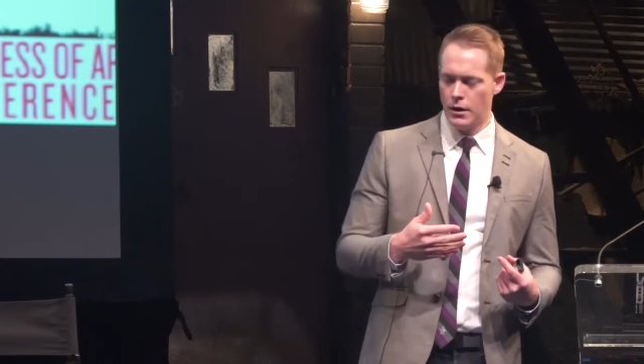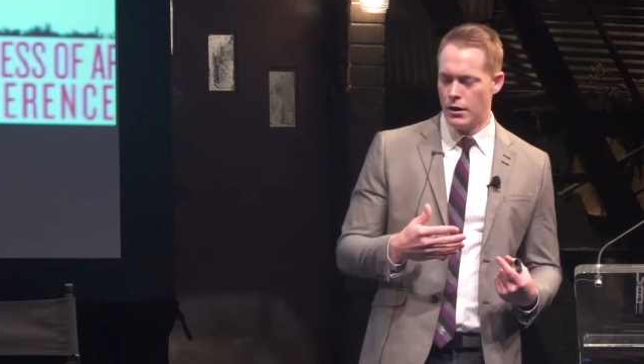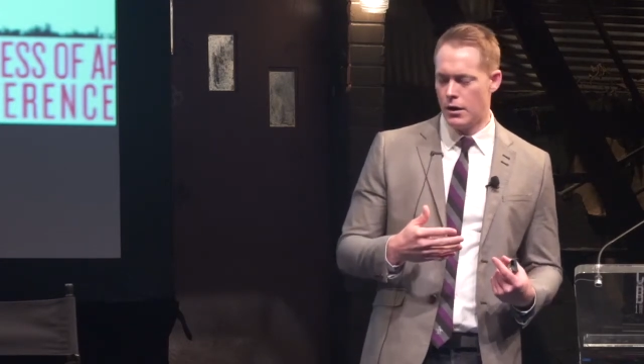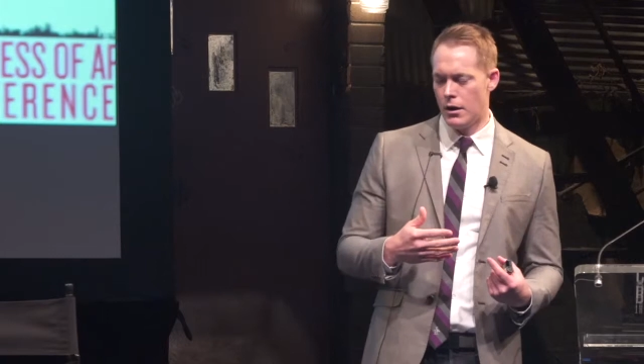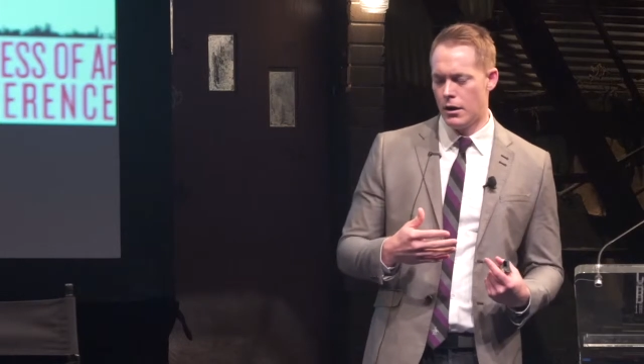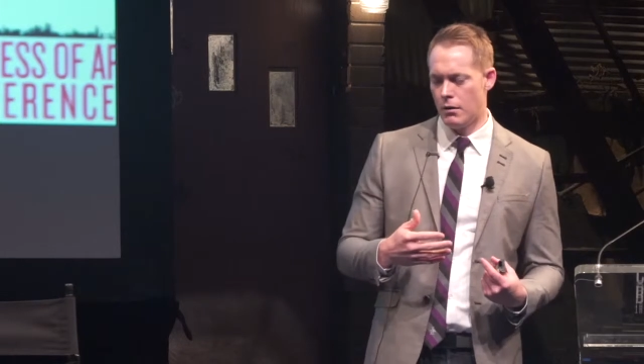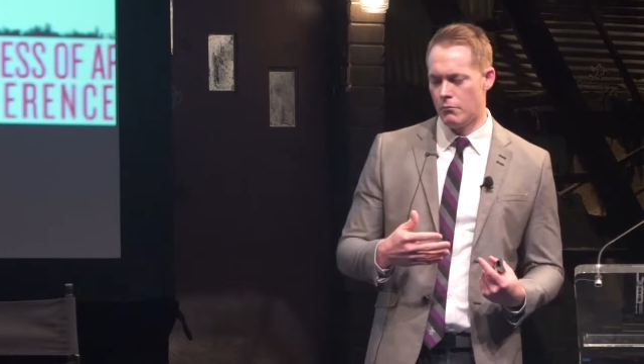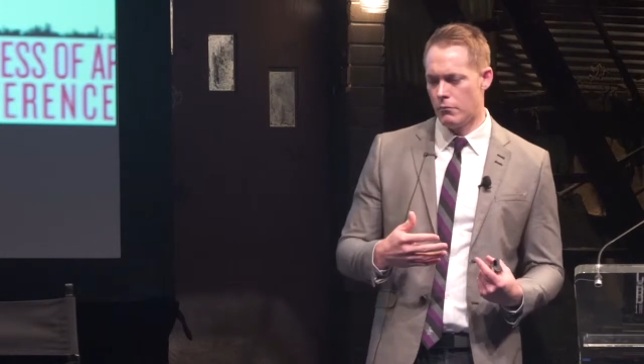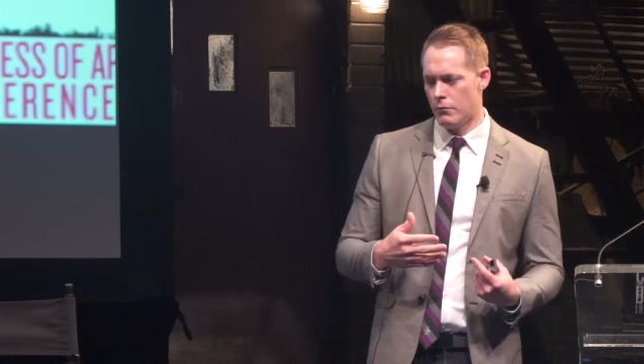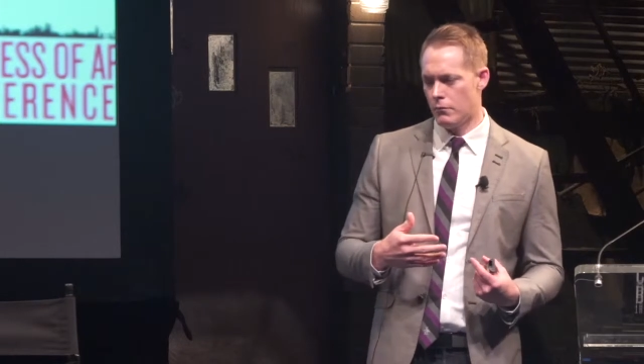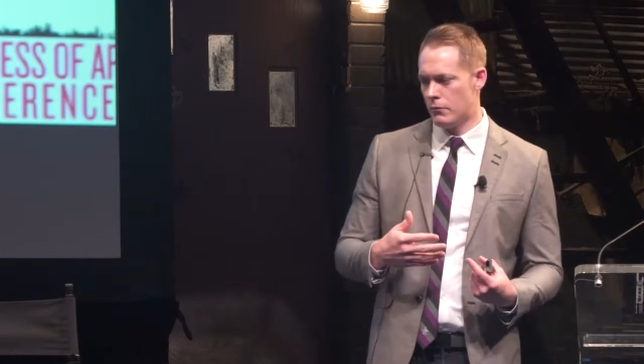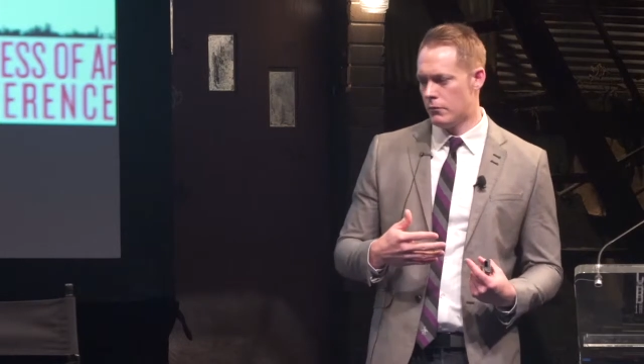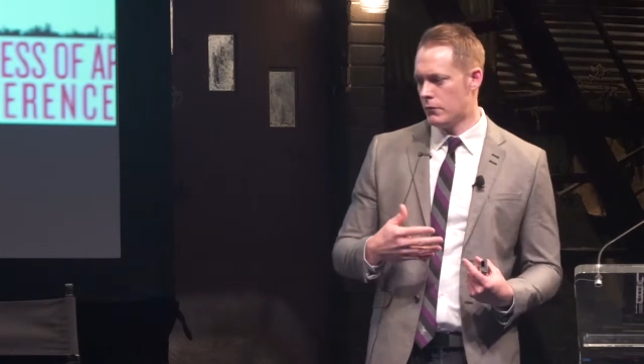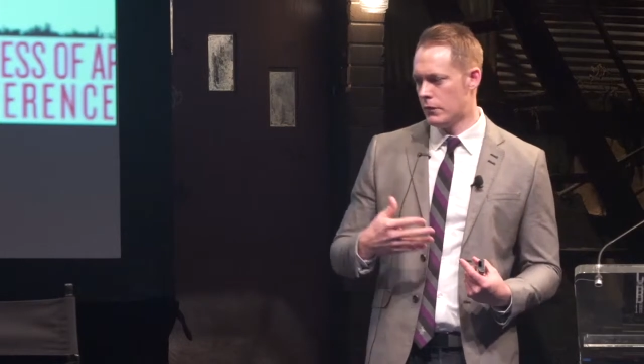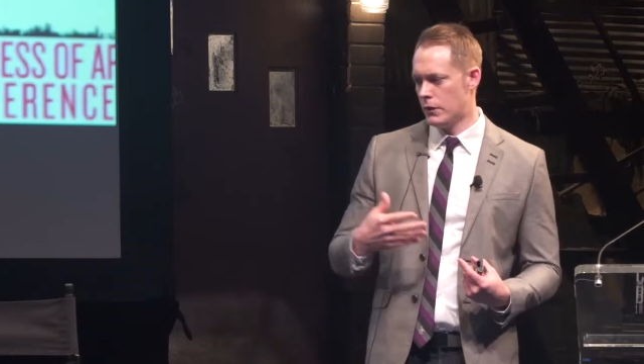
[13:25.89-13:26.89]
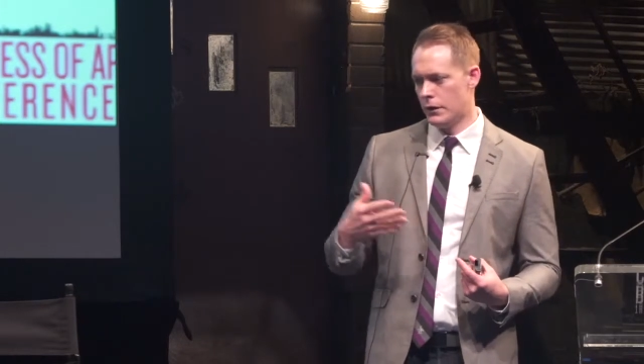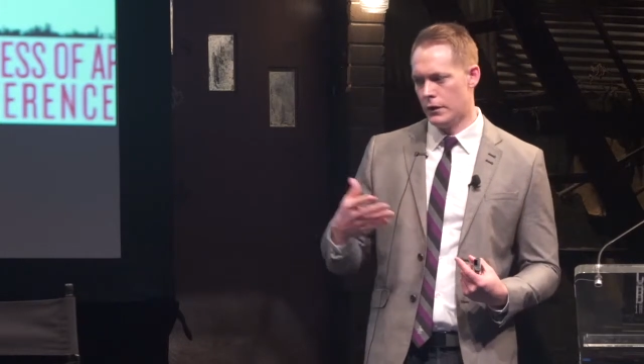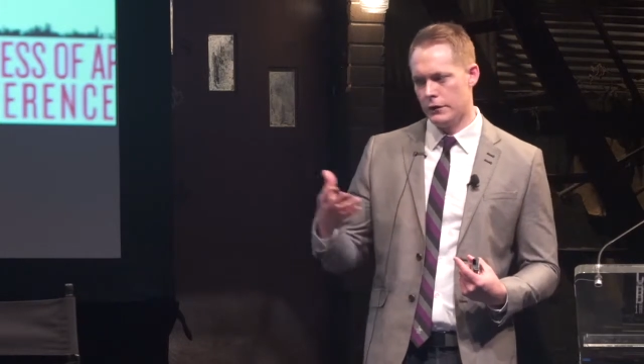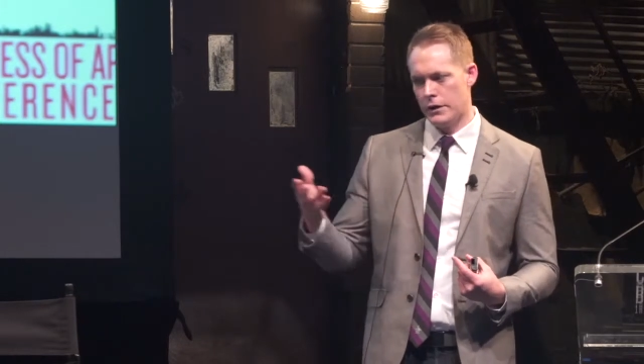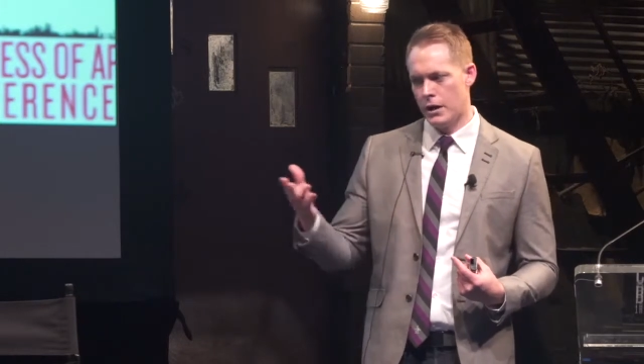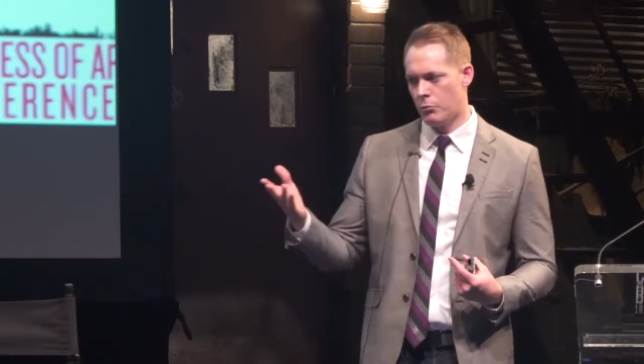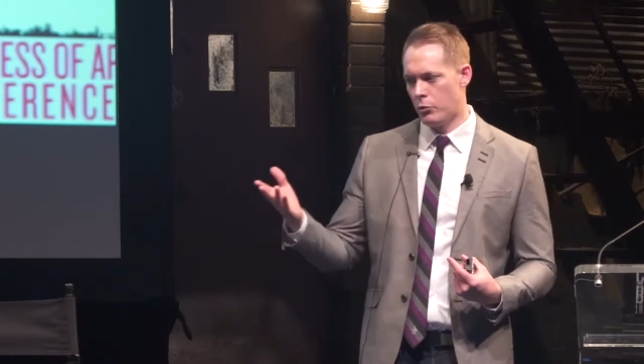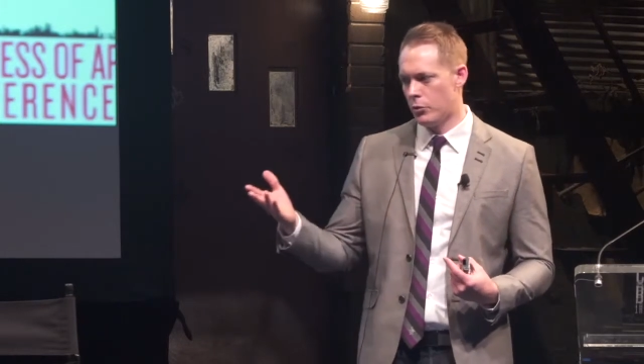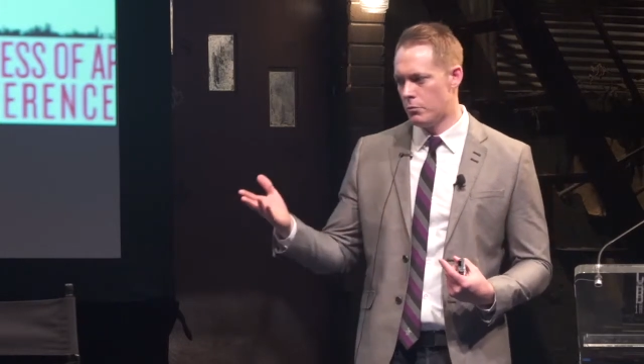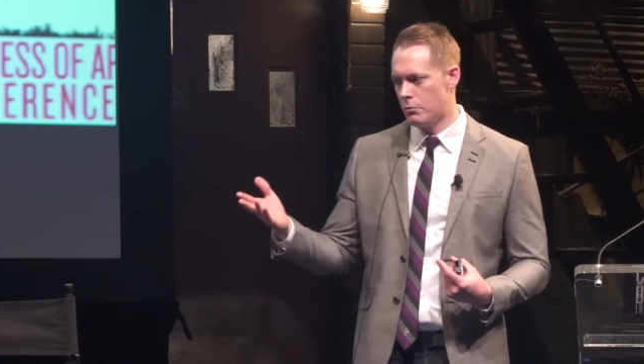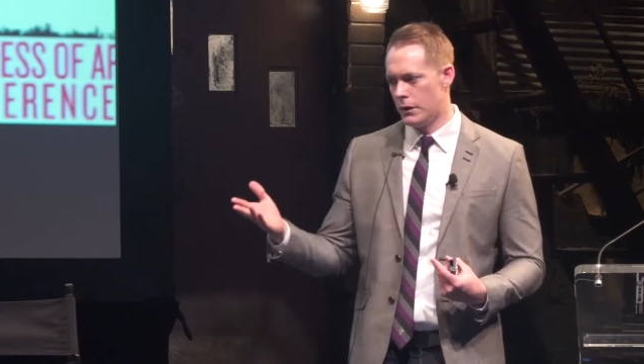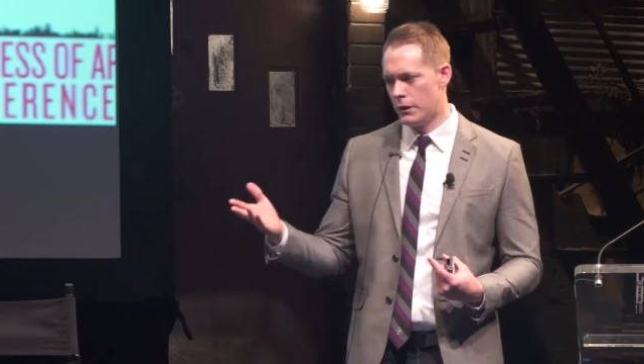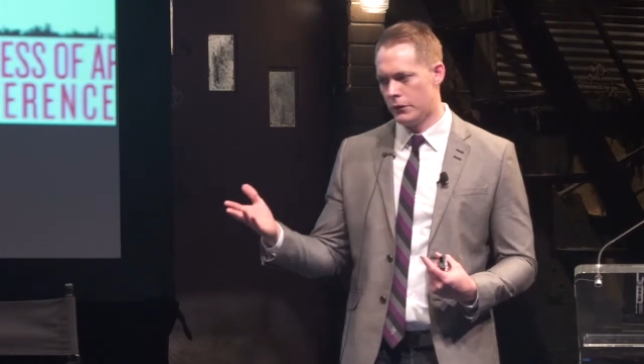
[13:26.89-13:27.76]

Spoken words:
An example would be